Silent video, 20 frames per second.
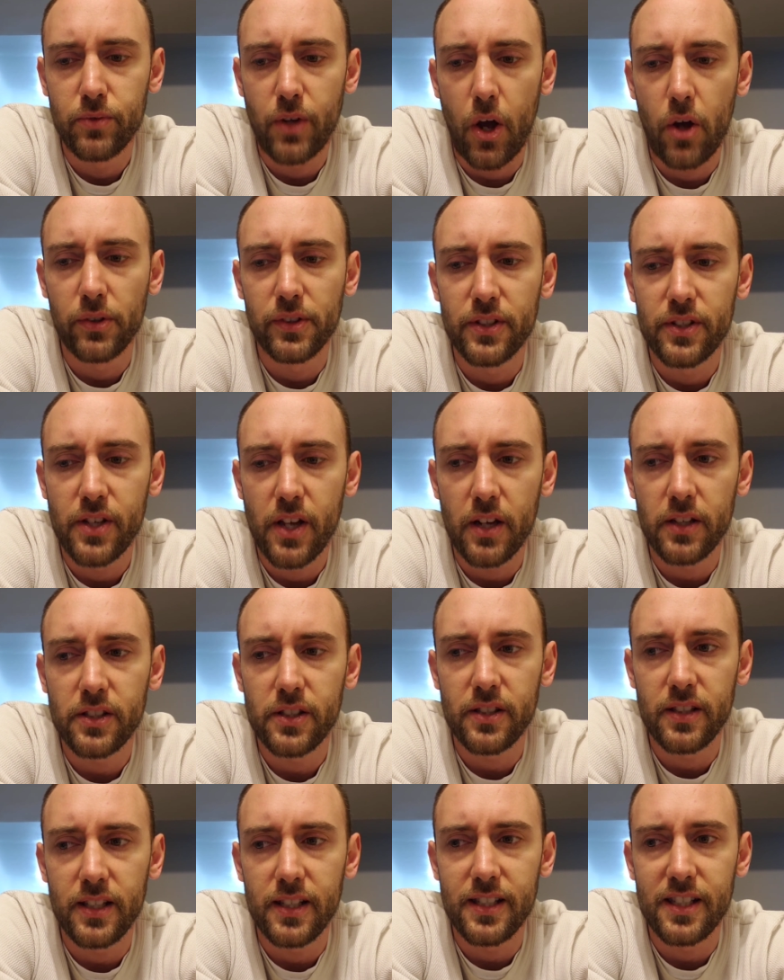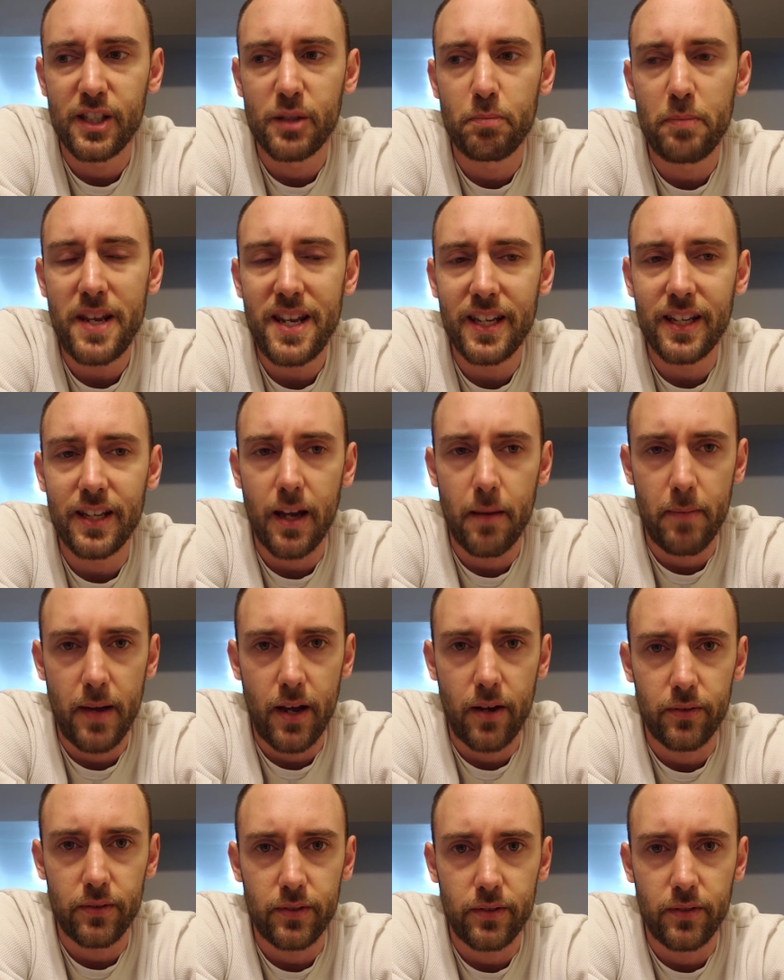Aldous Huxley speak
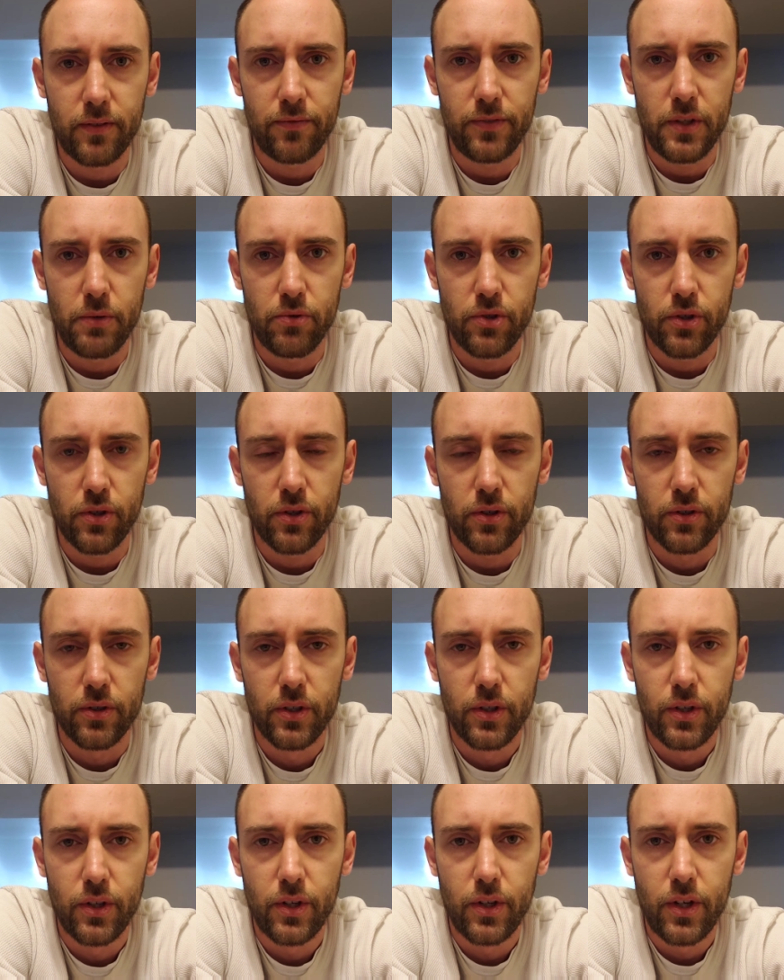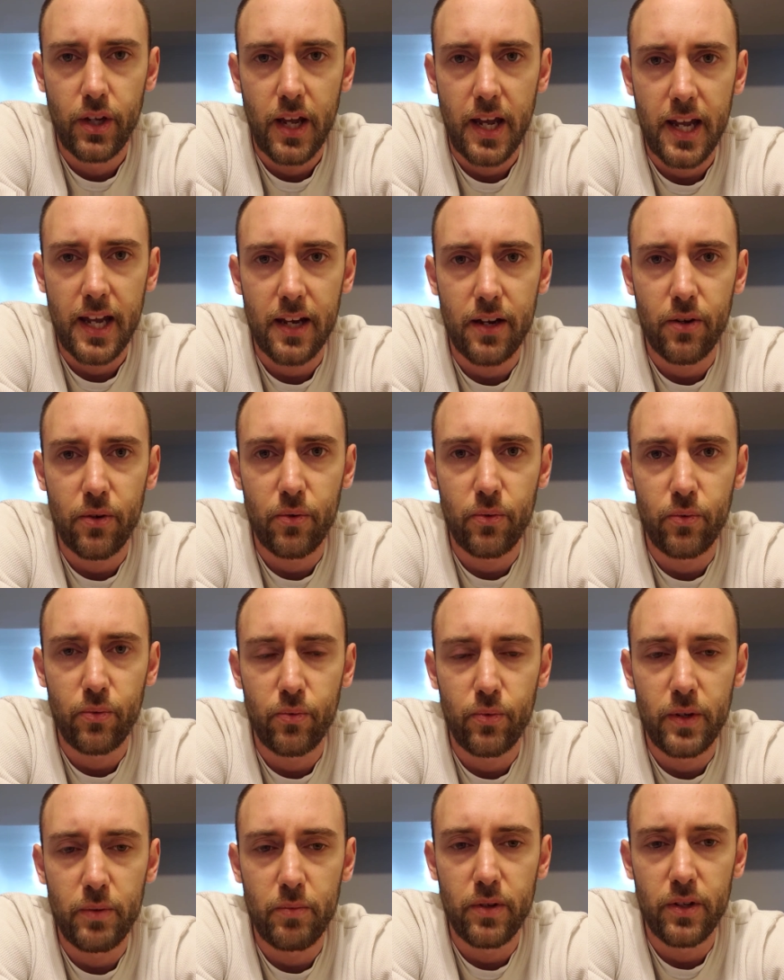about the future how
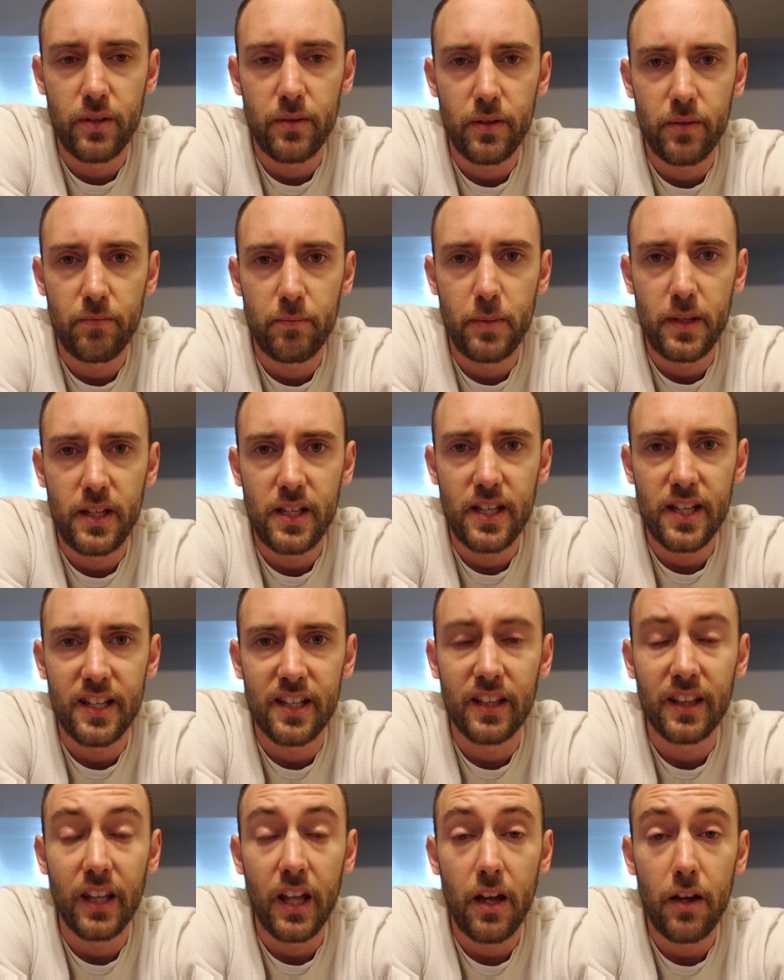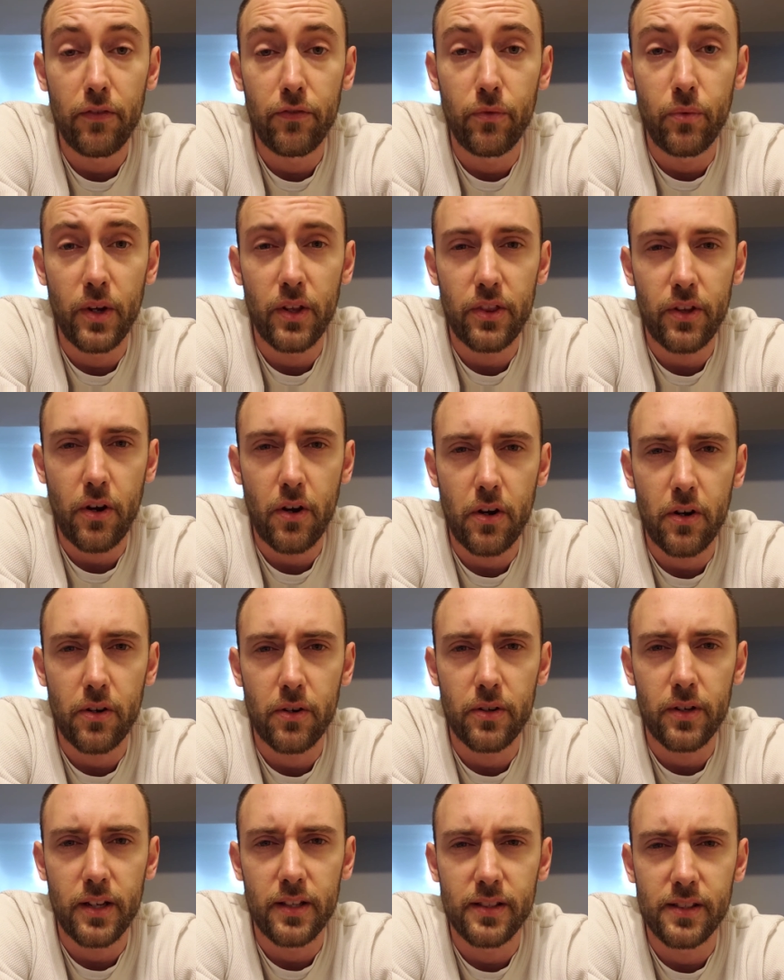we would be in love with
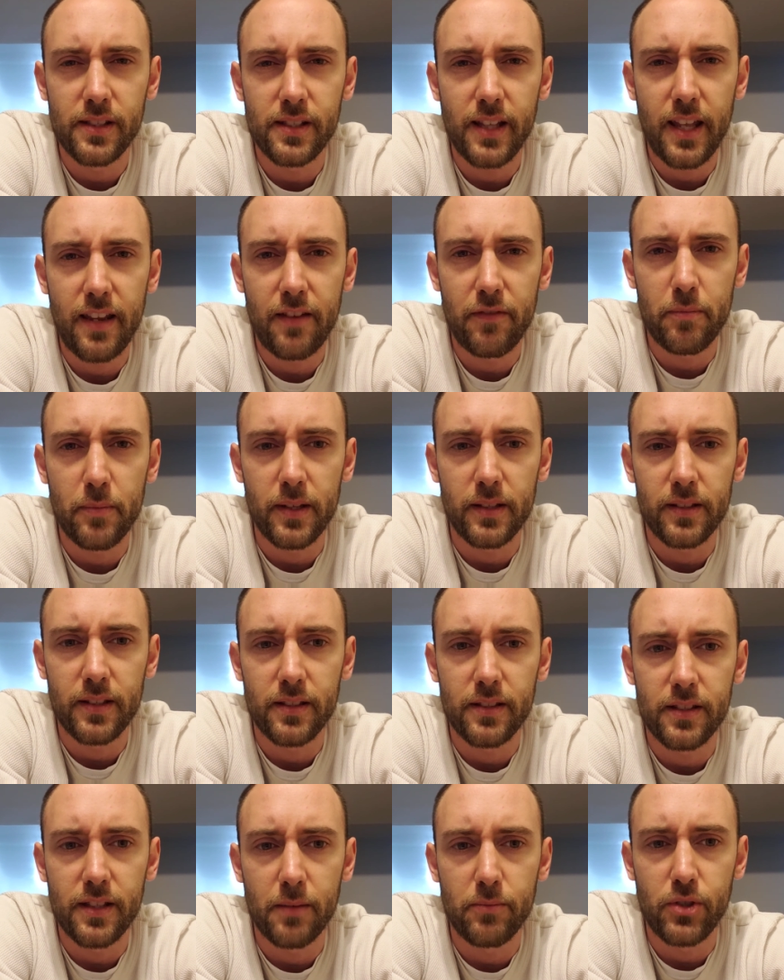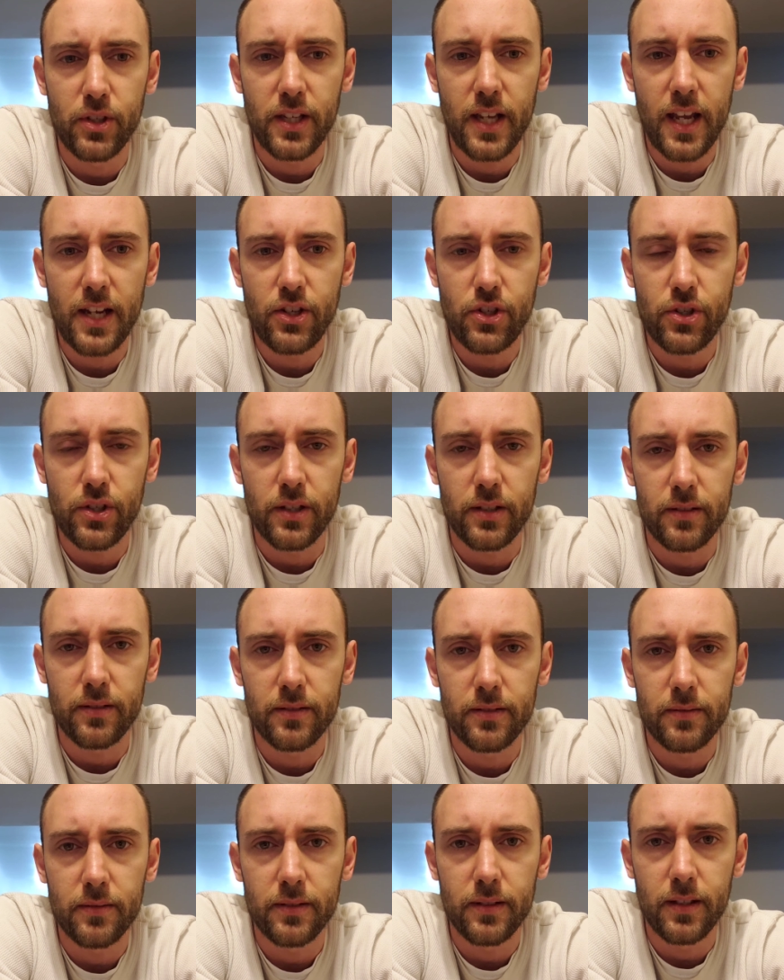our enslavement and subjugation
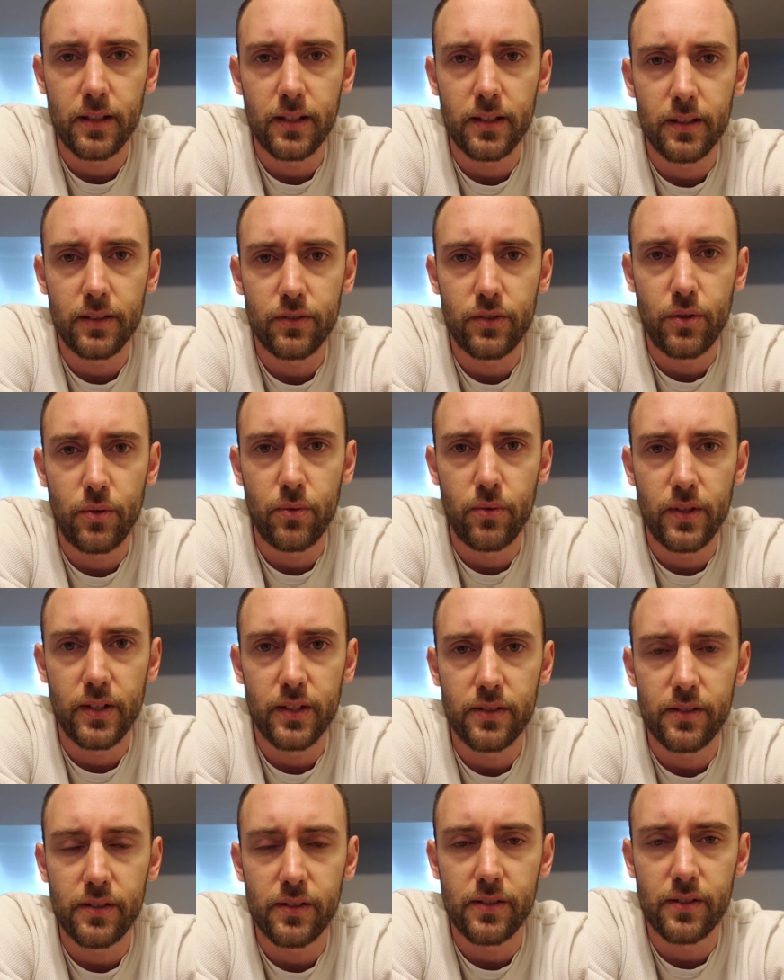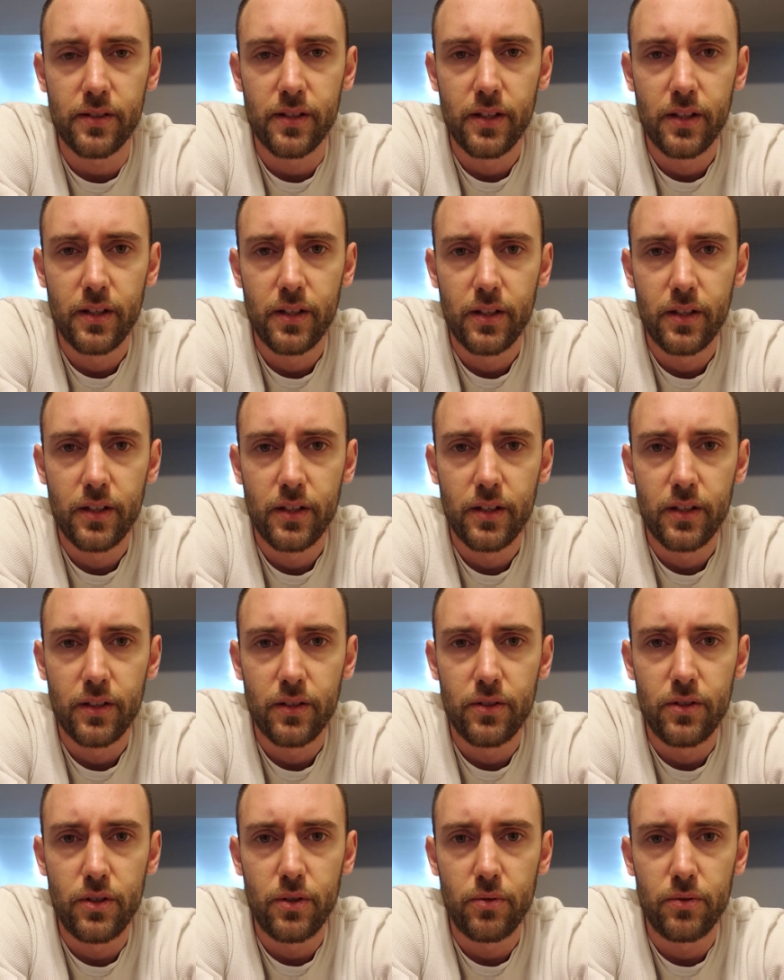uh, to this
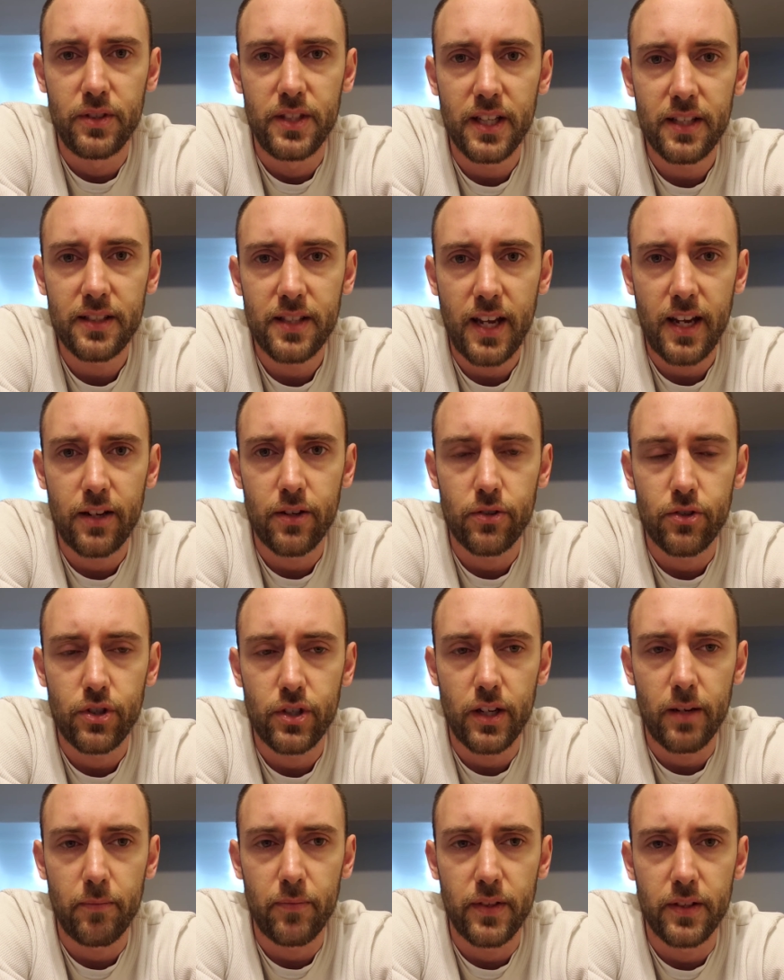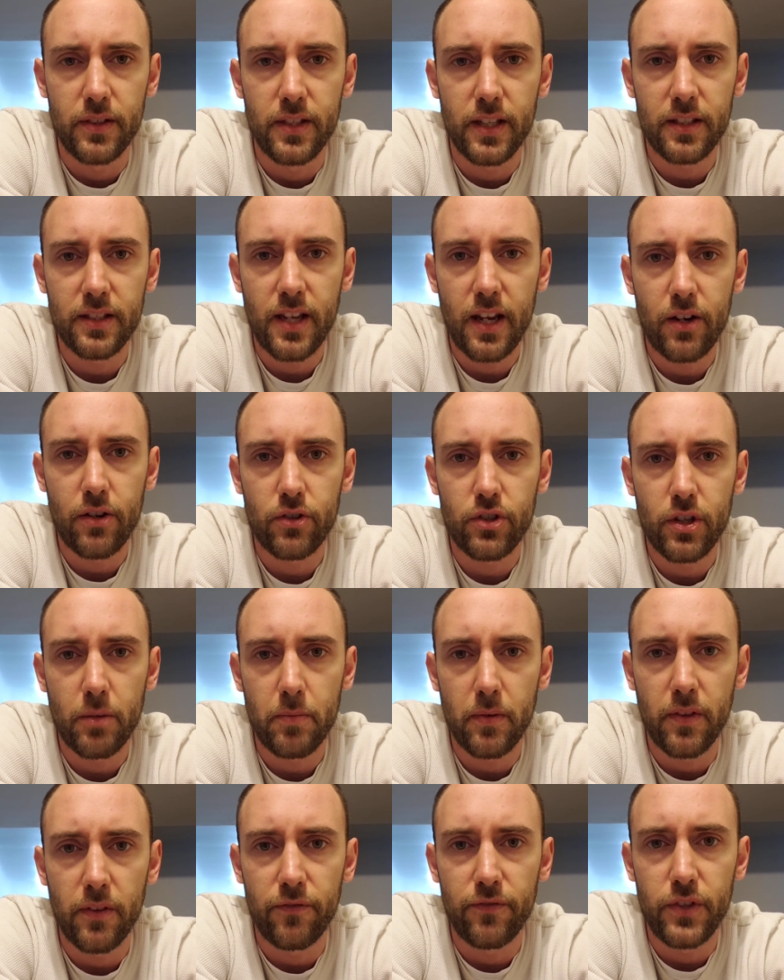new dictatorship, the dictatorship
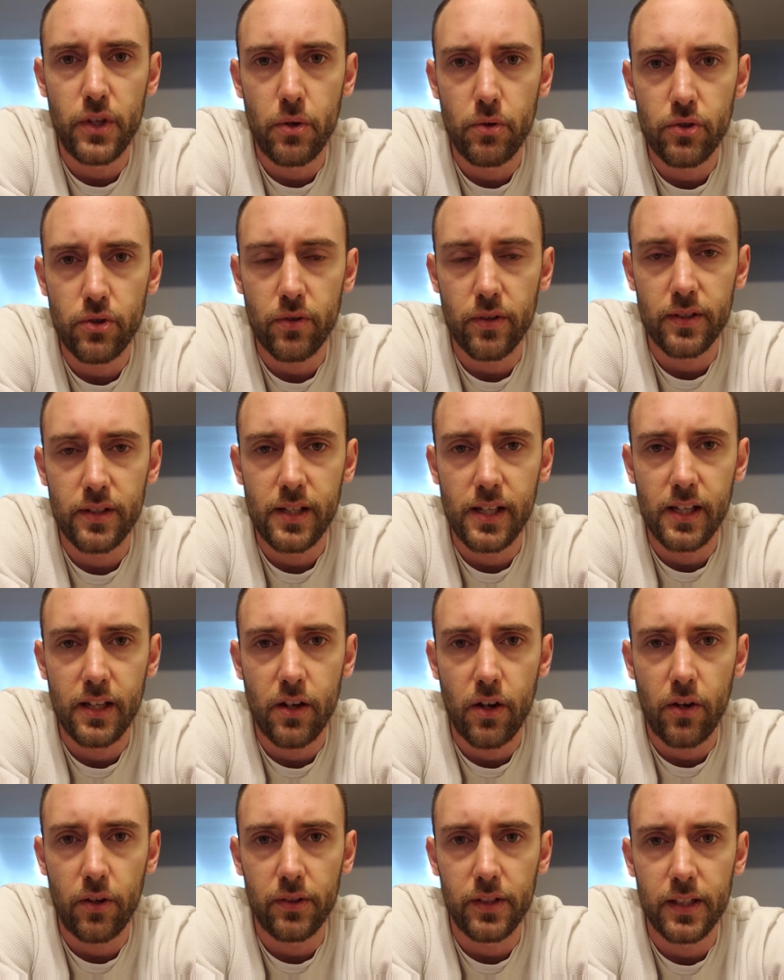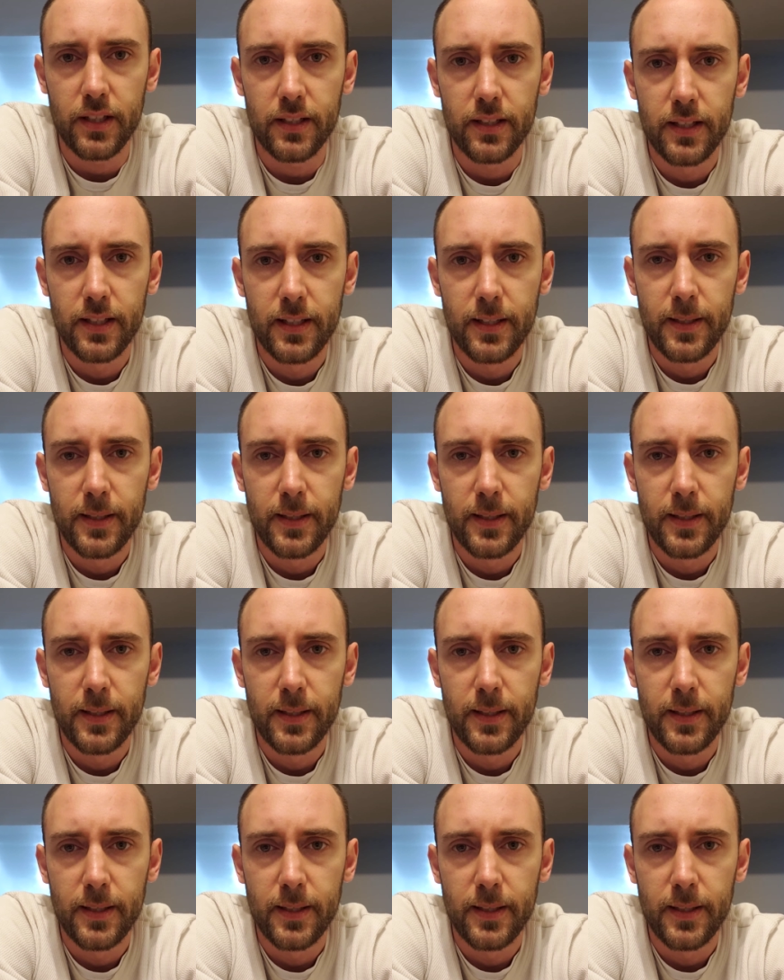of the future, as he called it,